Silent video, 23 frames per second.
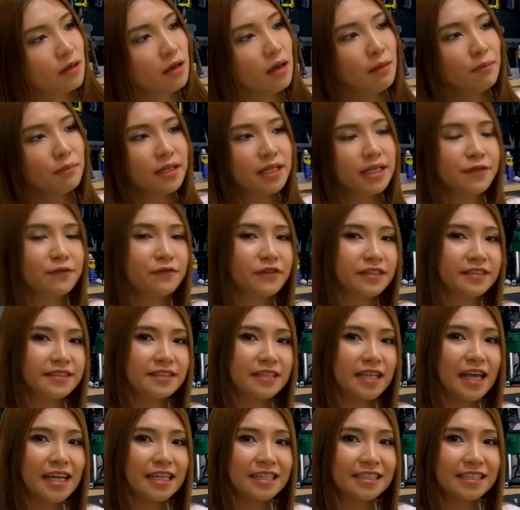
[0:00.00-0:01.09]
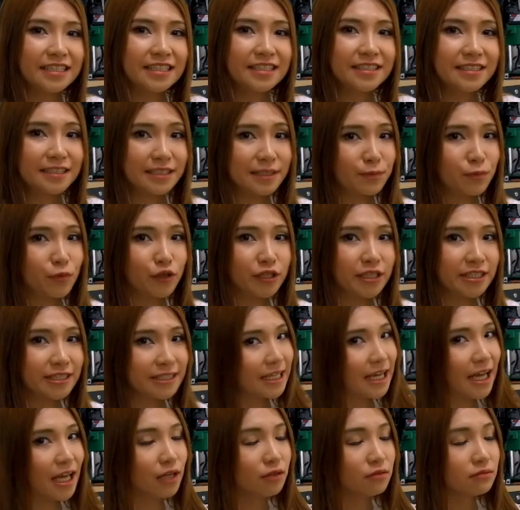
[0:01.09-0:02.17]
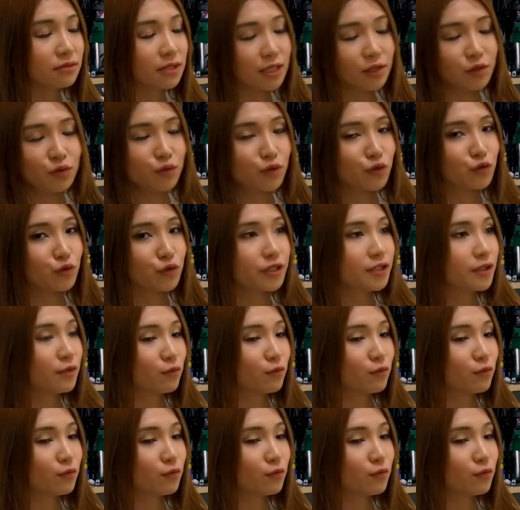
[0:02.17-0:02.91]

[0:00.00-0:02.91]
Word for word: but if it's like this it's pointing down then you're doing the